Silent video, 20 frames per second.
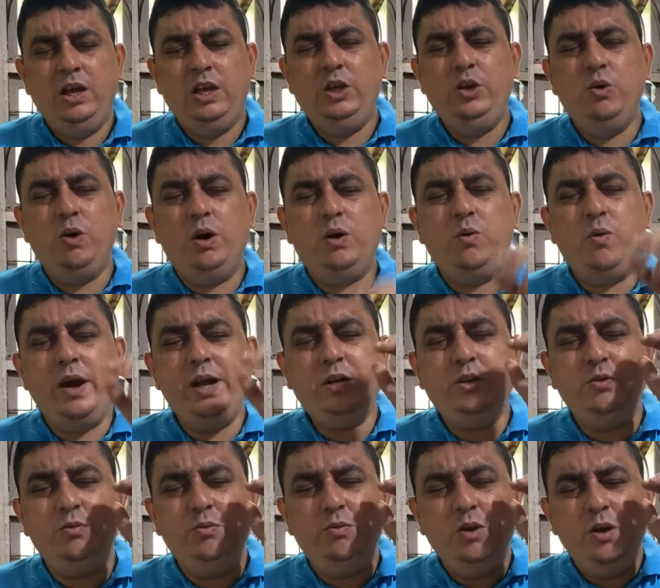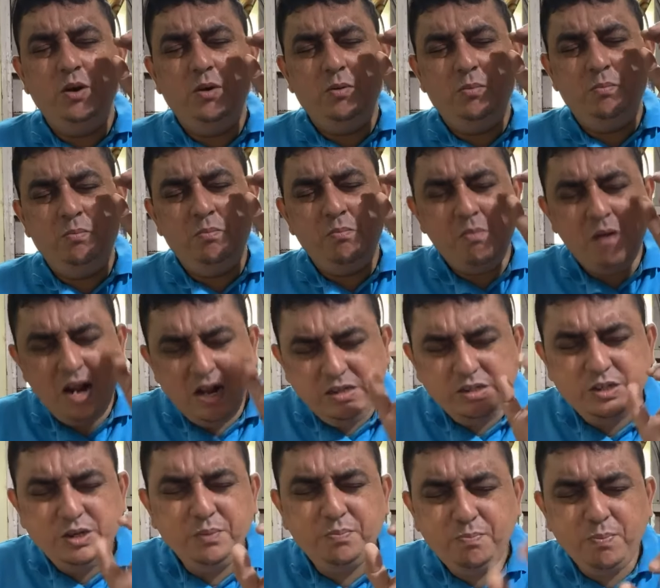You are going to
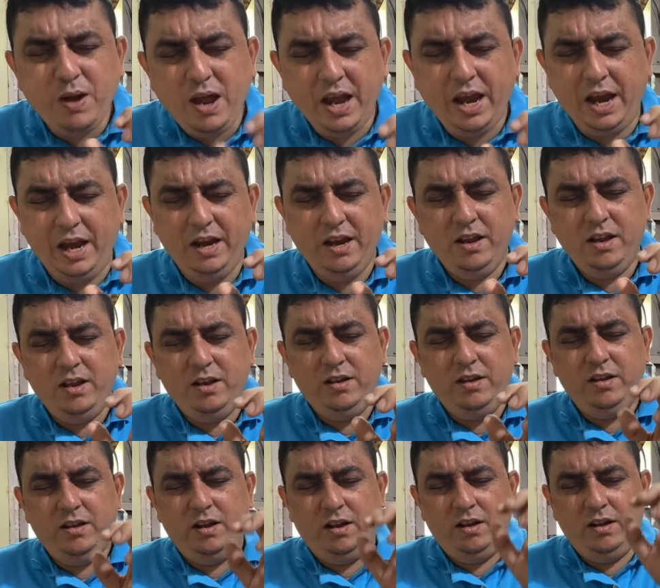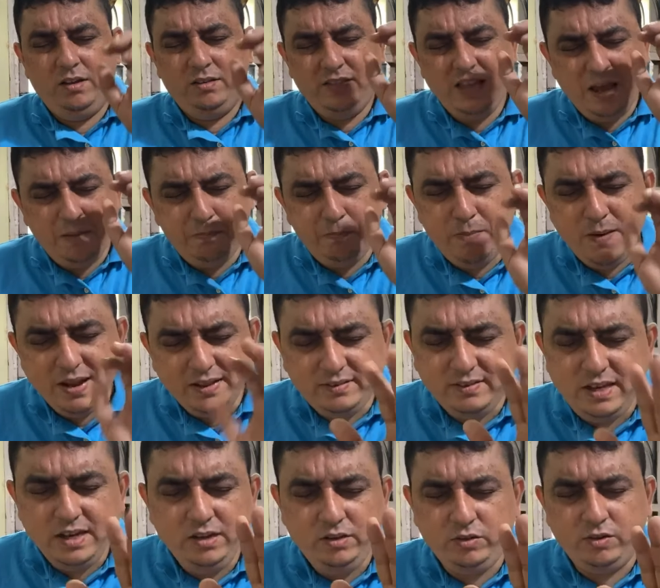multiply their
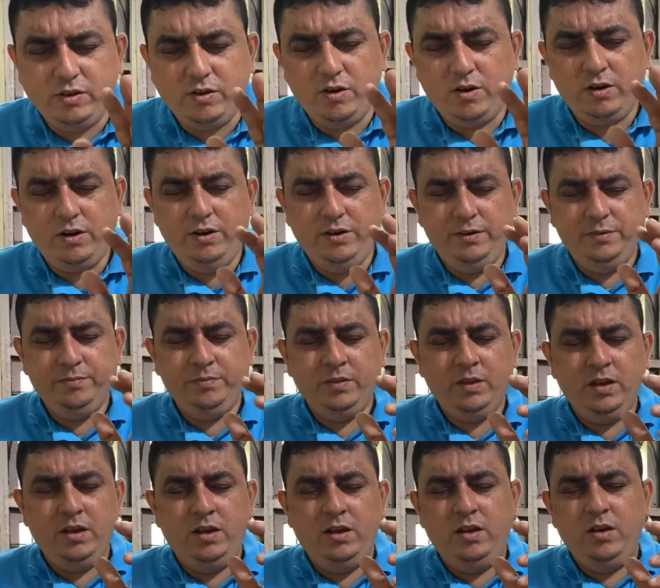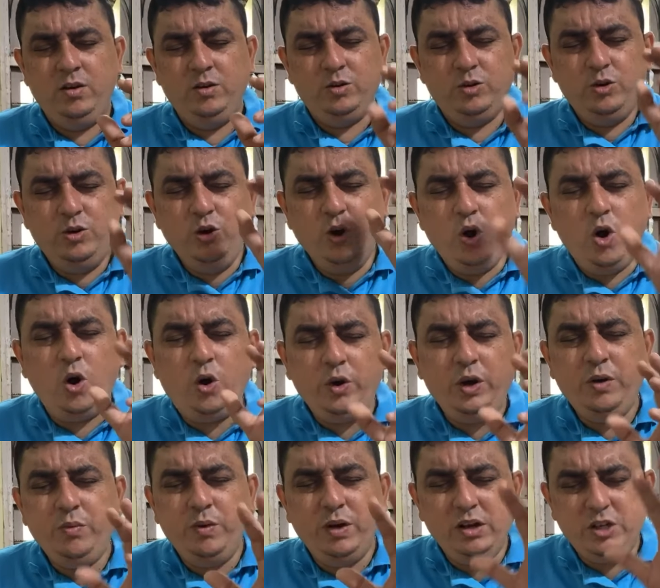blessings, Lord.
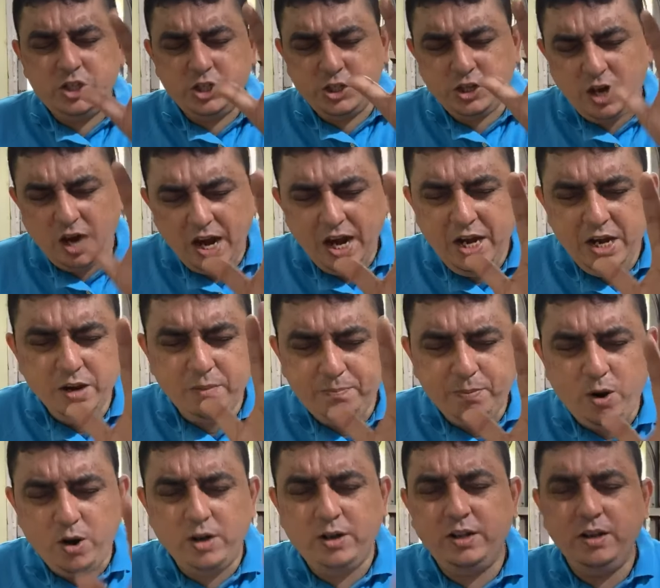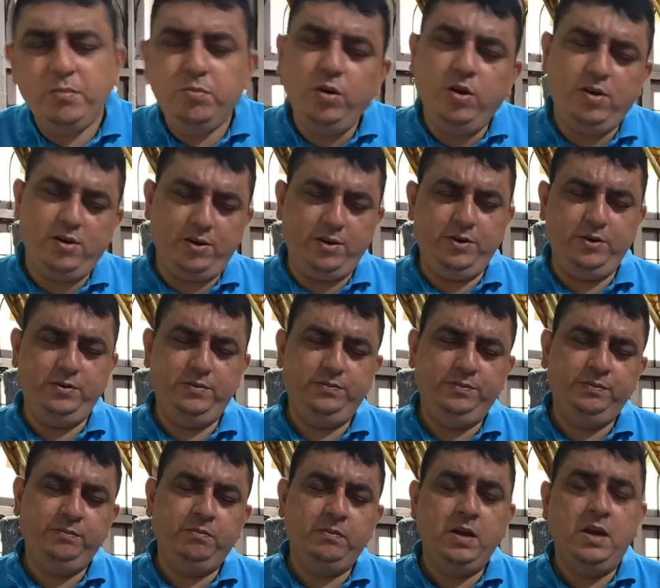Glory will shine upon them, Lord,
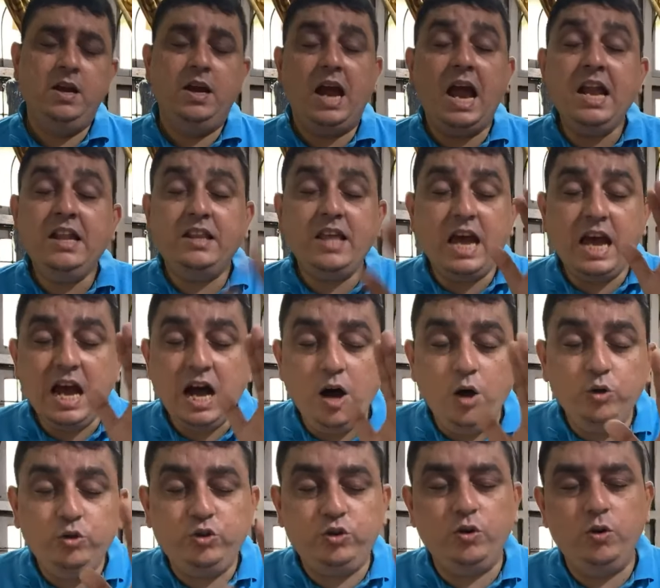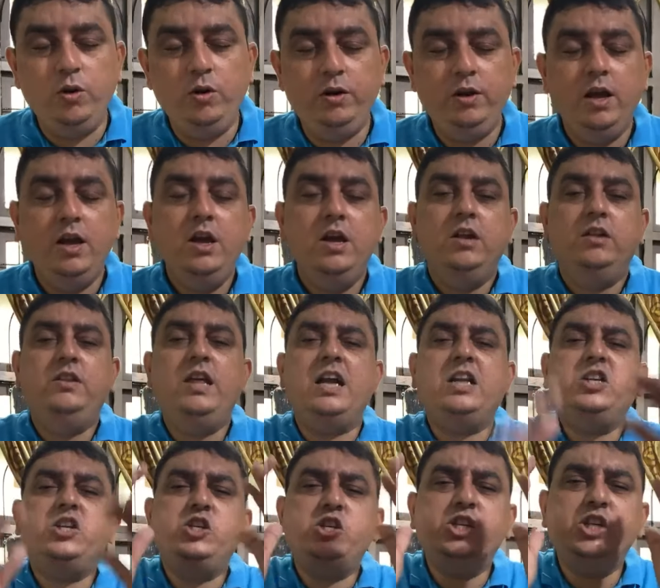and their household. Their
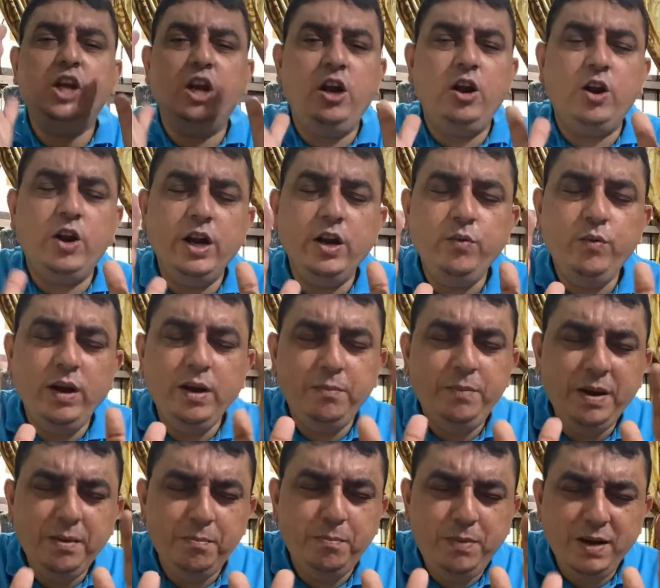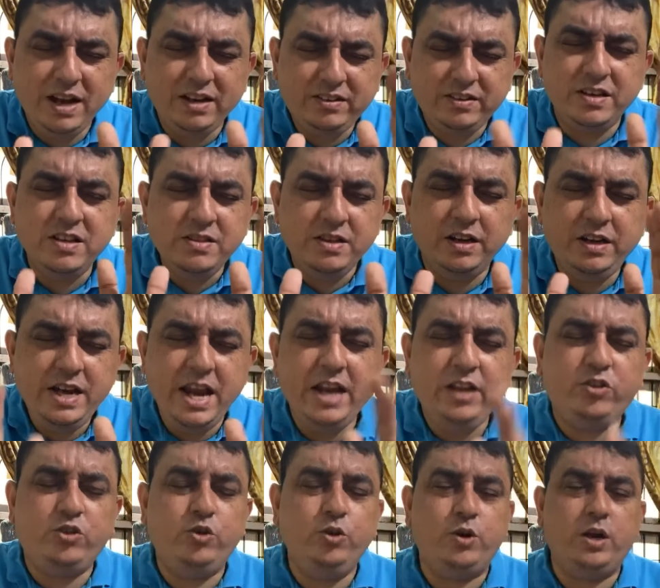children will be blessed in the
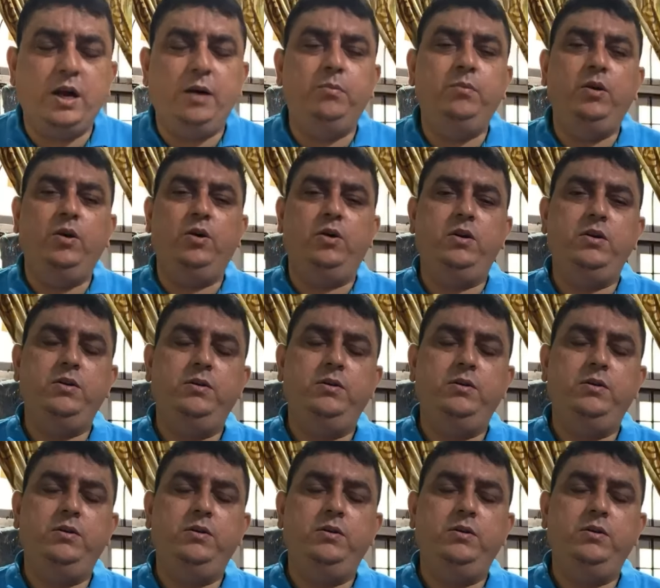days to come, Lord.